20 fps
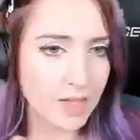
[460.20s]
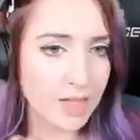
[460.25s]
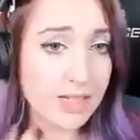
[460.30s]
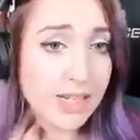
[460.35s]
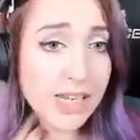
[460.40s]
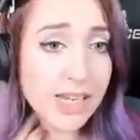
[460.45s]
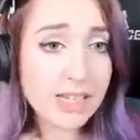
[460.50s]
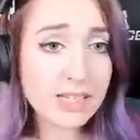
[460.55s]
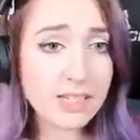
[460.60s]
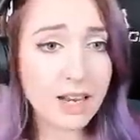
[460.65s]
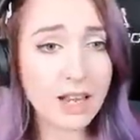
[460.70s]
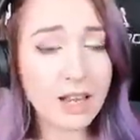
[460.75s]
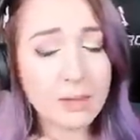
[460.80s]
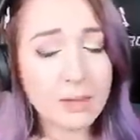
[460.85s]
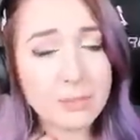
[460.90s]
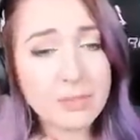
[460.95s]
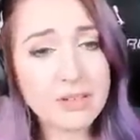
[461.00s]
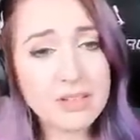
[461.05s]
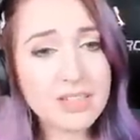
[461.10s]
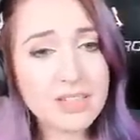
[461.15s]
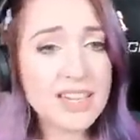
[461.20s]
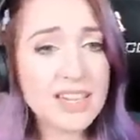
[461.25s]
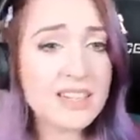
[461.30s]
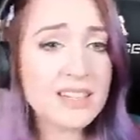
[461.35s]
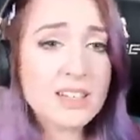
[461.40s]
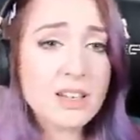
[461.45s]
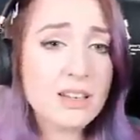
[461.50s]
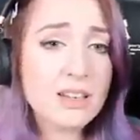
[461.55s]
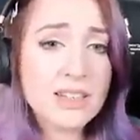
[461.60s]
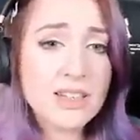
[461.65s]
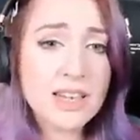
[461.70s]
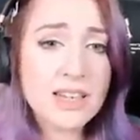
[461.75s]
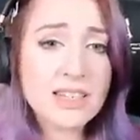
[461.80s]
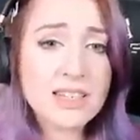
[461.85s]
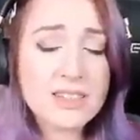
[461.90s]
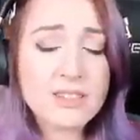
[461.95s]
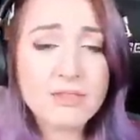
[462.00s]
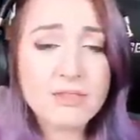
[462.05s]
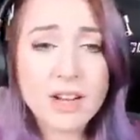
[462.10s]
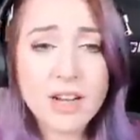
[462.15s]
Tiggs will help us. Tiggs
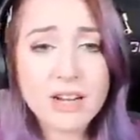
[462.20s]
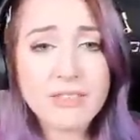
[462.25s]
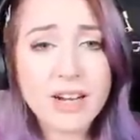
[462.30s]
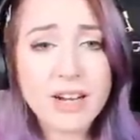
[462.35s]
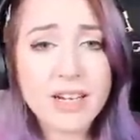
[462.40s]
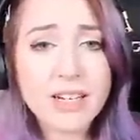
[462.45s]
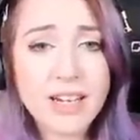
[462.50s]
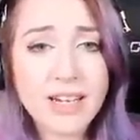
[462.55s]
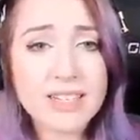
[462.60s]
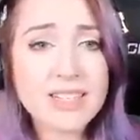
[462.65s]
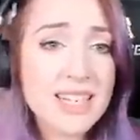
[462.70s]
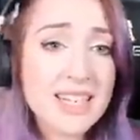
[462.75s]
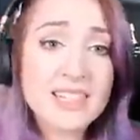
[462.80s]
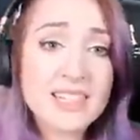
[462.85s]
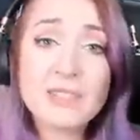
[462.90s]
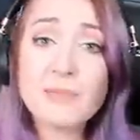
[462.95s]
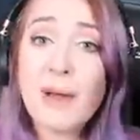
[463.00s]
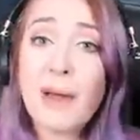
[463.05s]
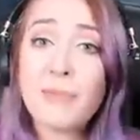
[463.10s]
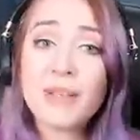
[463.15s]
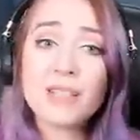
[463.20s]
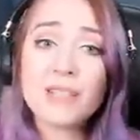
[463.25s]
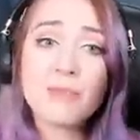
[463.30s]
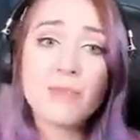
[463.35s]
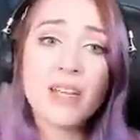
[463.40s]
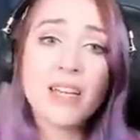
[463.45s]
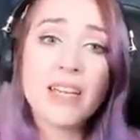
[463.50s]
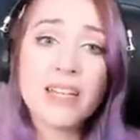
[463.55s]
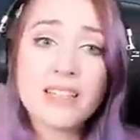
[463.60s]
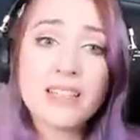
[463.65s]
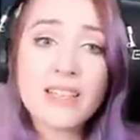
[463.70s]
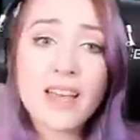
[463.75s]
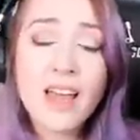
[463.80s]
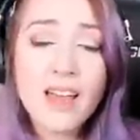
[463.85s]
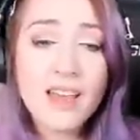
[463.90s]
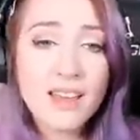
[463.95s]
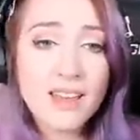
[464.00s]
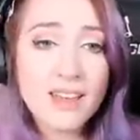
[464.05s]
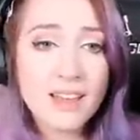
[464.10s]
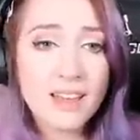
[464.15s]
is really, really nice. Tiggs is my best mate.
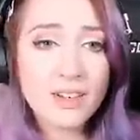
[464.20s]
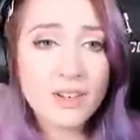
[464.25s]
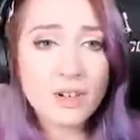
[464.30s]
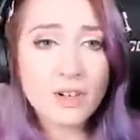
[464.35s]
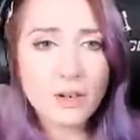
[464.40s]
I don't know.